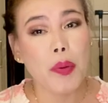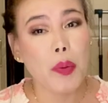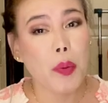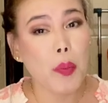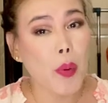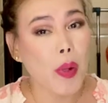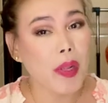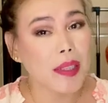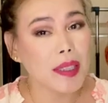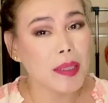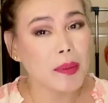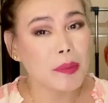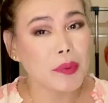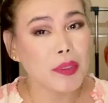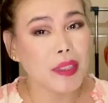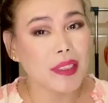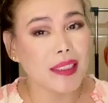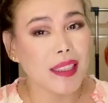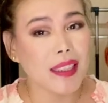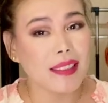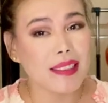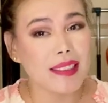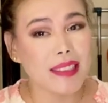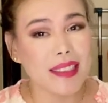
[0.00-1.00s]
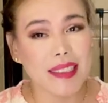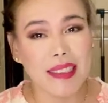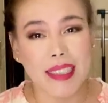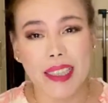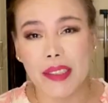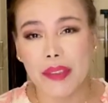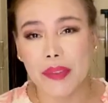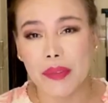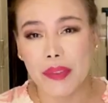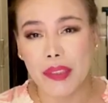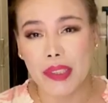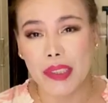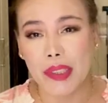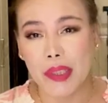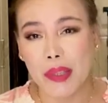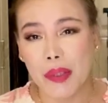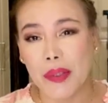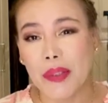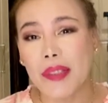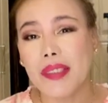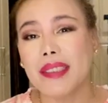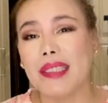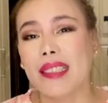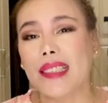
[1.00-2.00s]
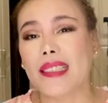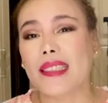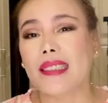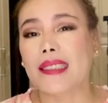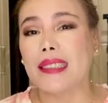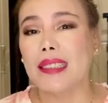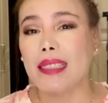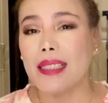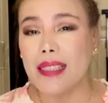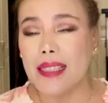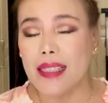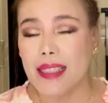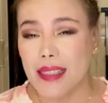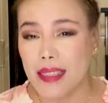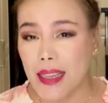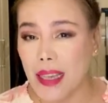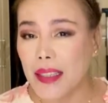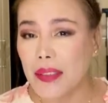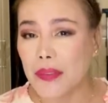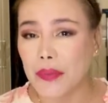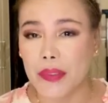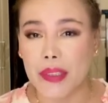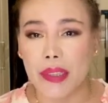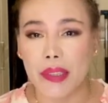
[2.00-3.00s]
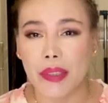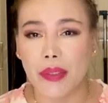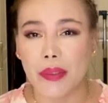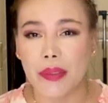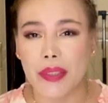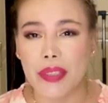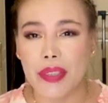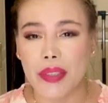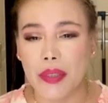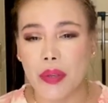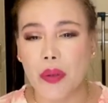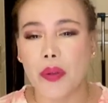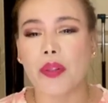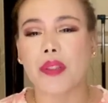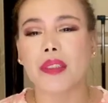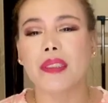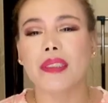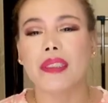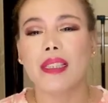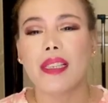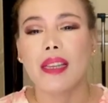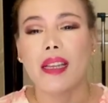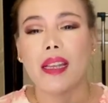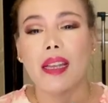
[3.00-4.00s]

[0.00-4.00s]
Welcome to another tag video. This tag video is called